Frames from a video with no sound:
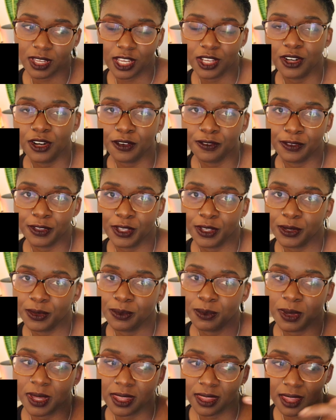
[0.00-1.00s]
interview
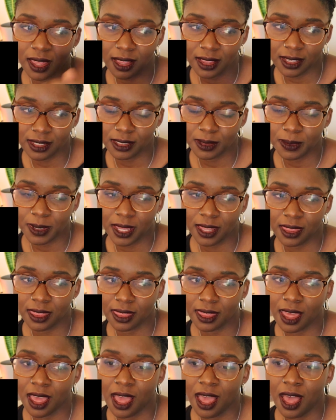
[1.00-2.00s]
with Elizabeth
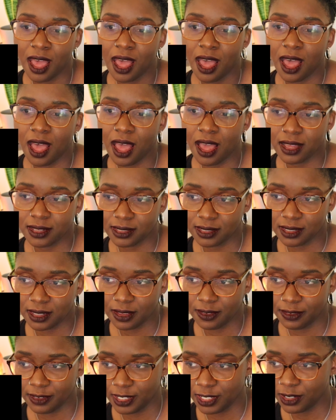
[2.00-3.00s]

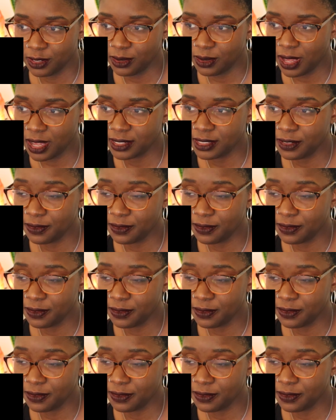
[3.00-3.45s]
Acevedo